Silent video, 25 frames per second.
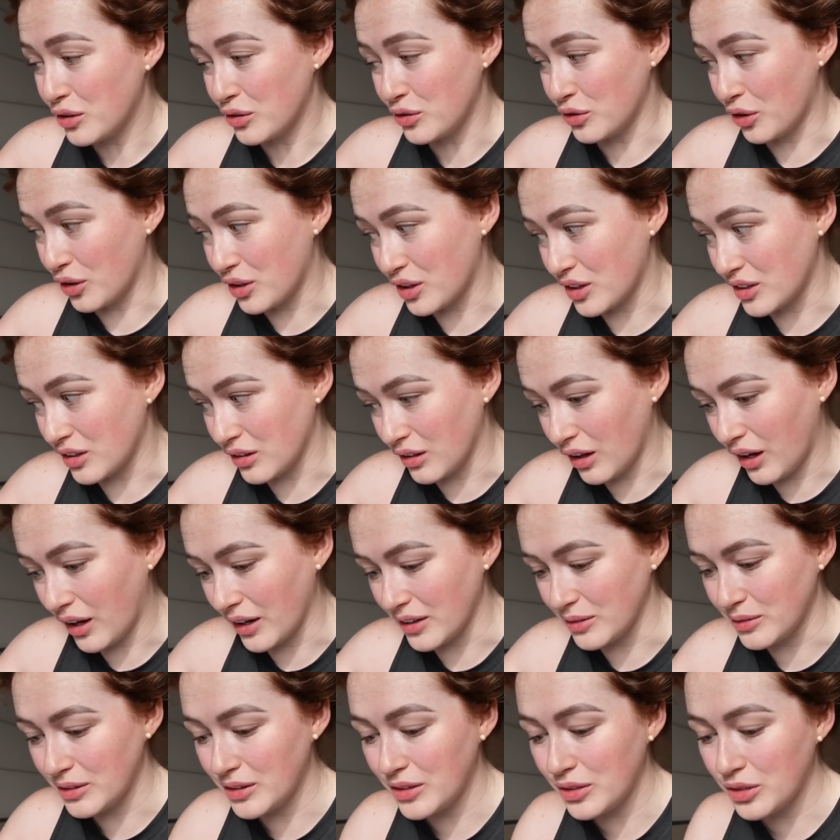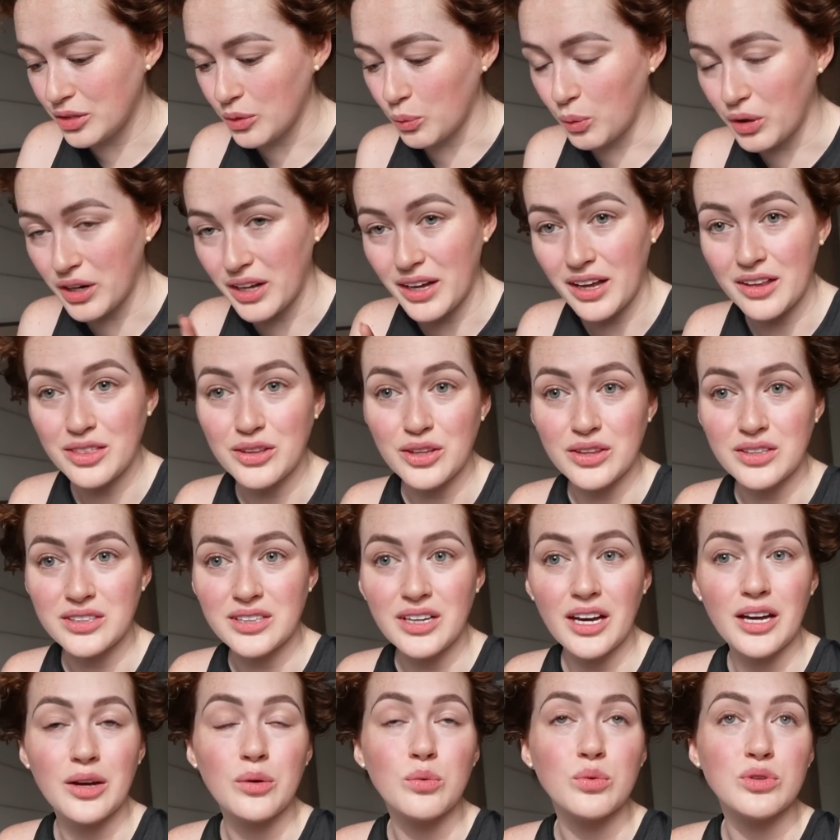Not gonna lie. The one I had the other
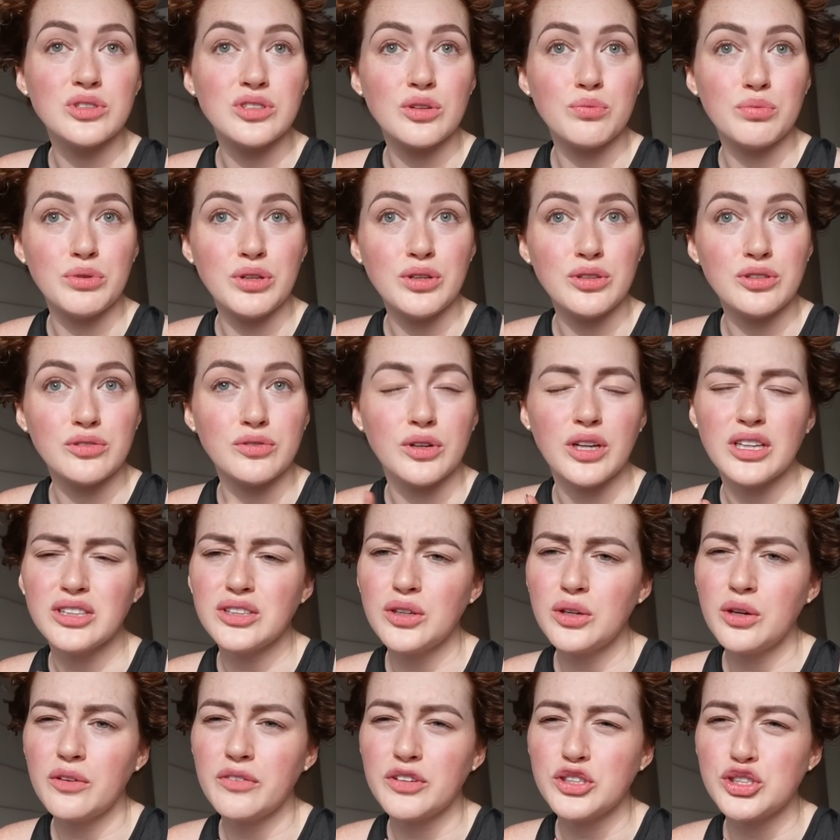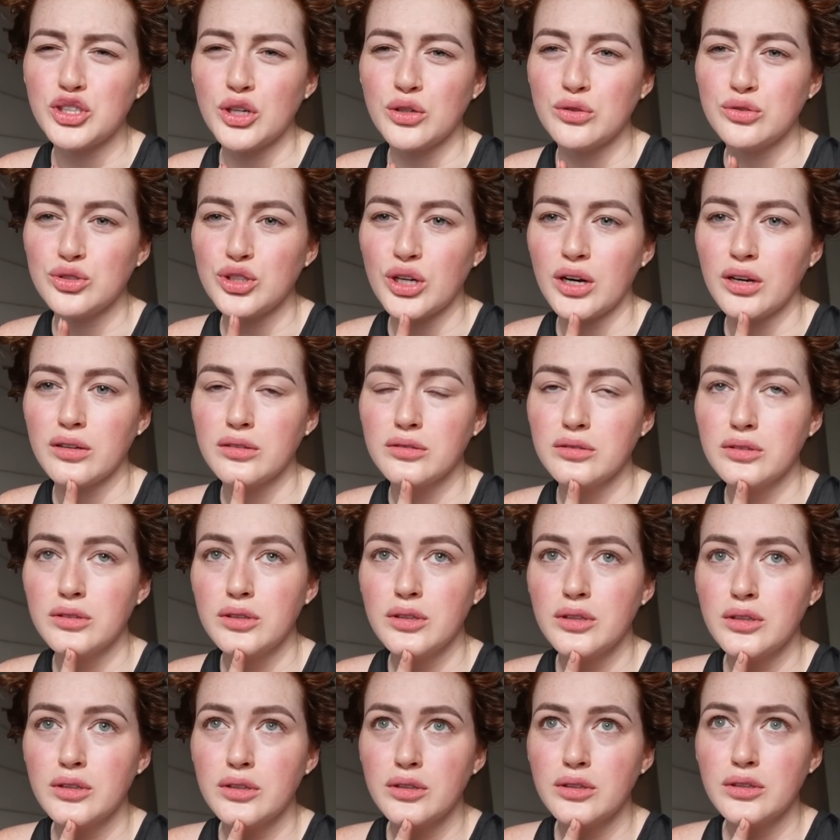day was beautiful. I don't know if I showed you.
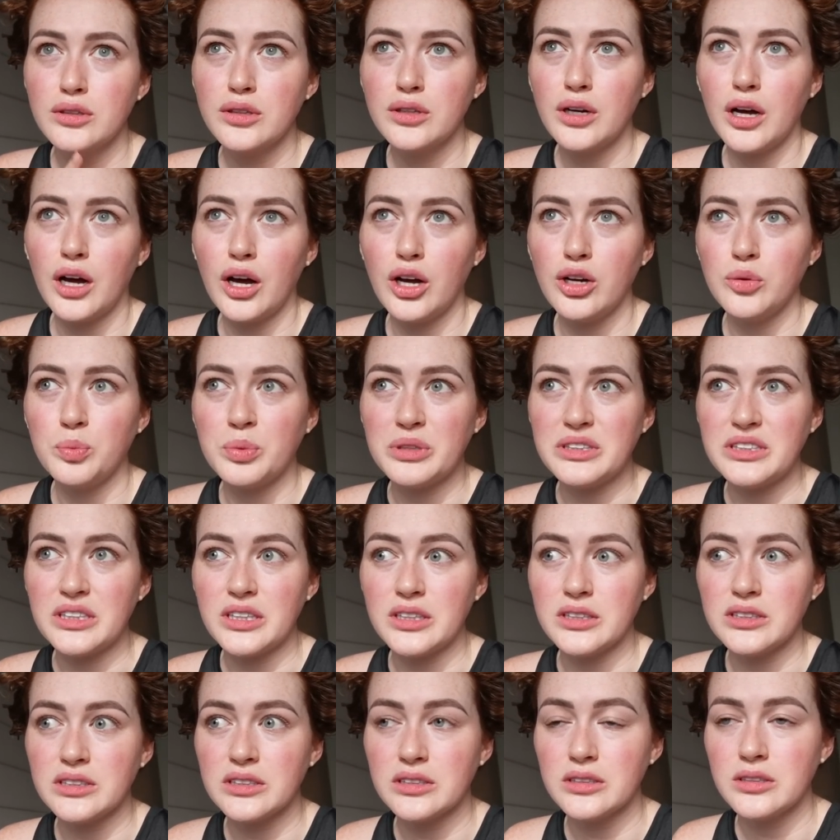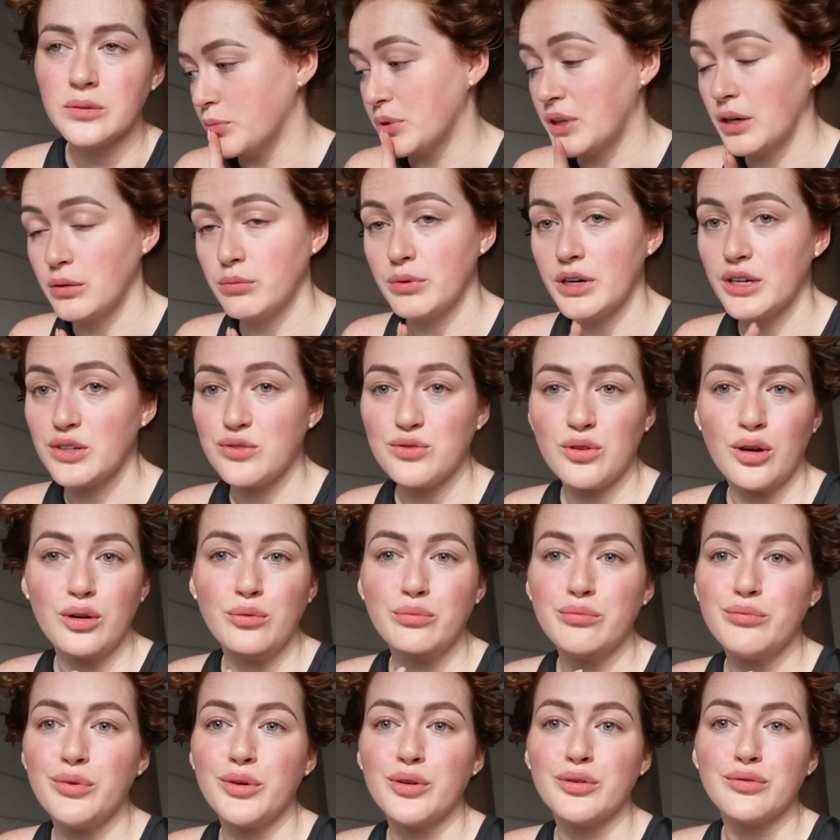I hope I did. But that restaurant,
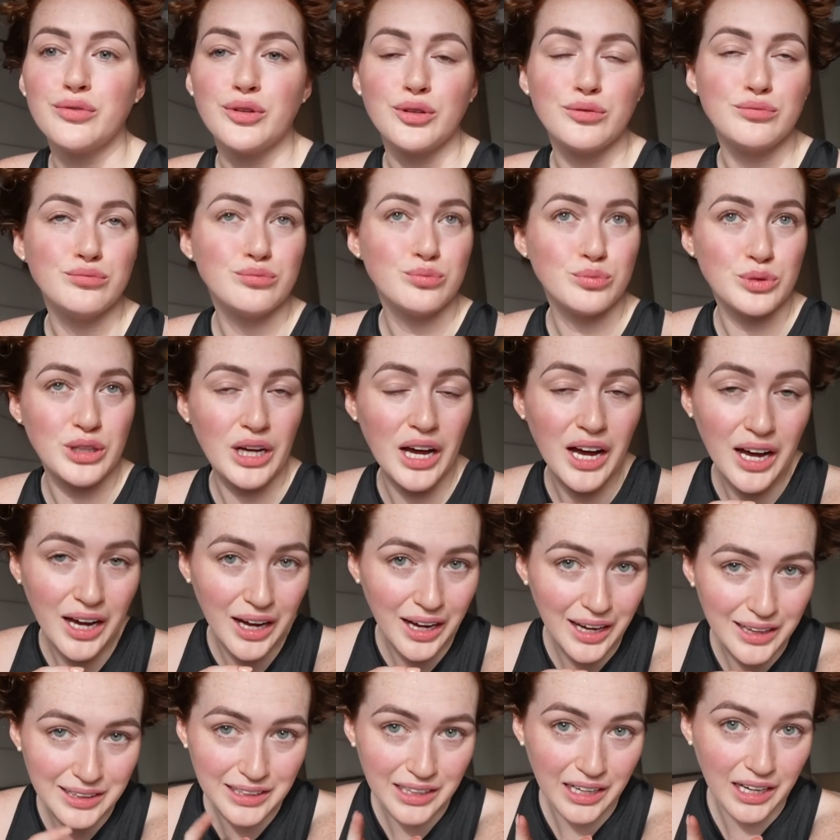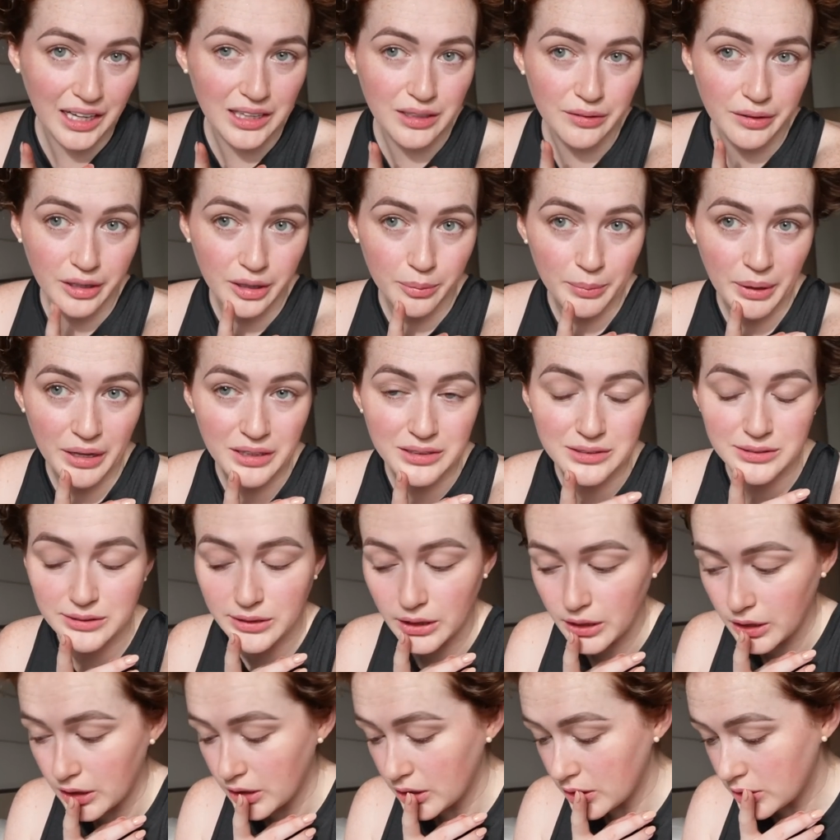beautiful. Would highly, highly recommend.
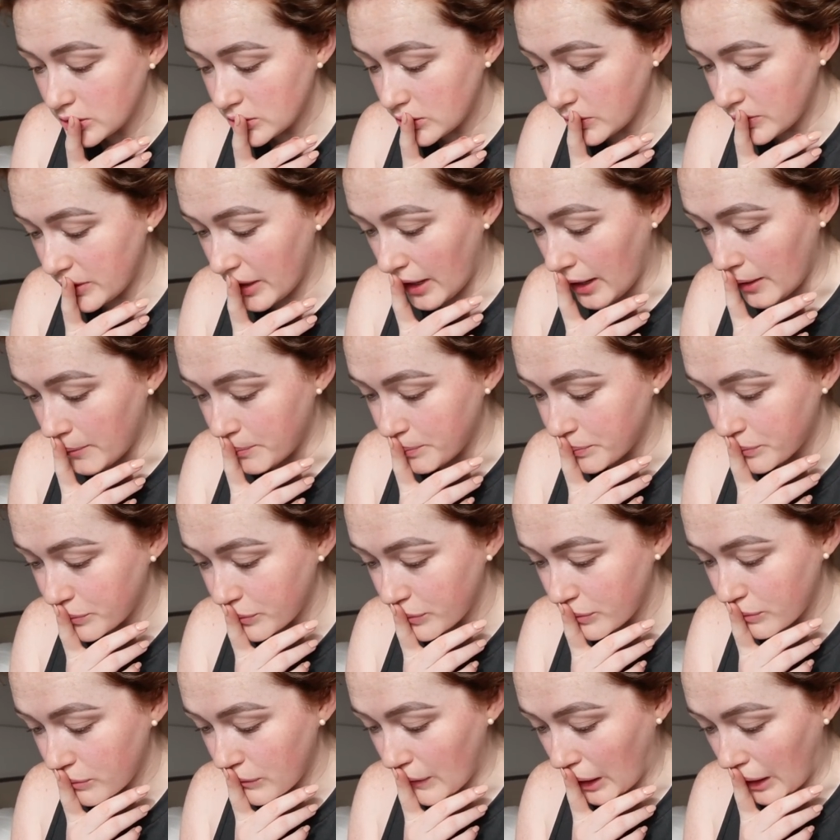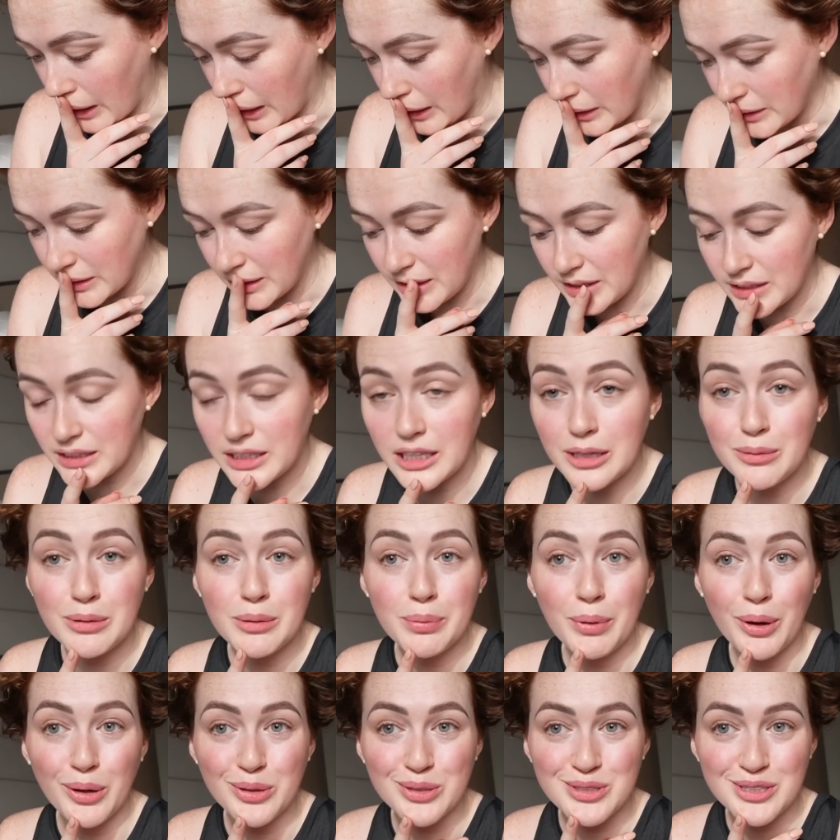So yeah, I'll keep
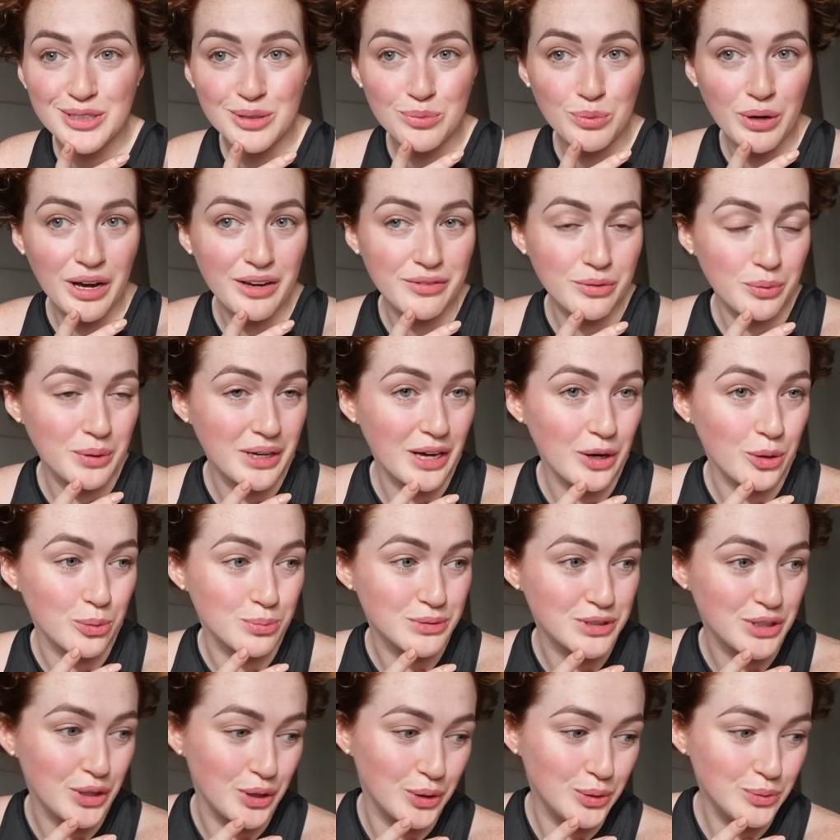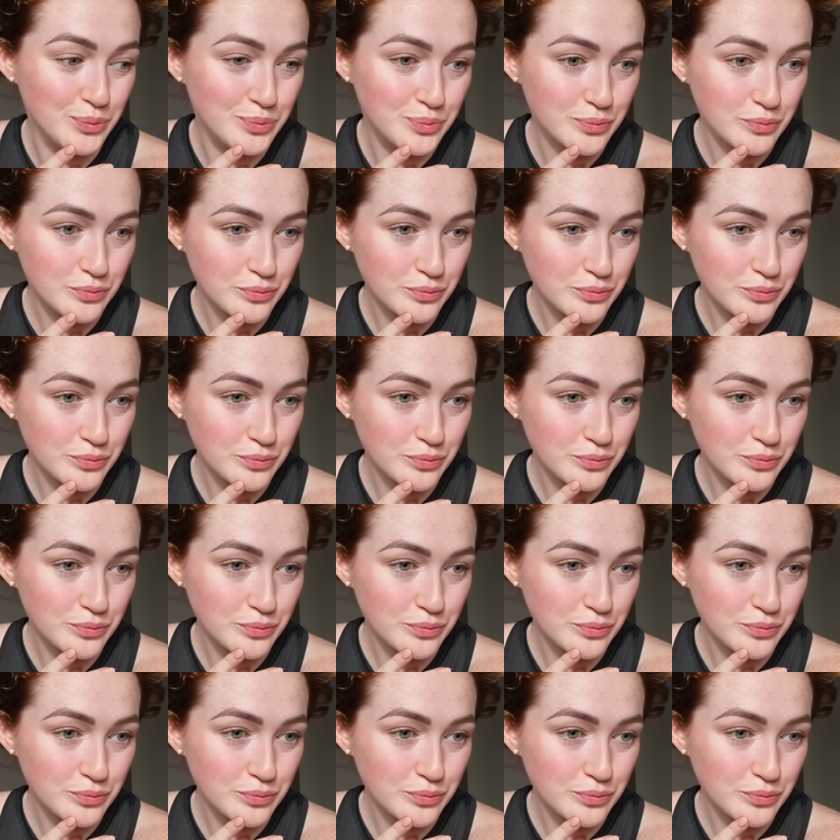you posted in whatever we get up to.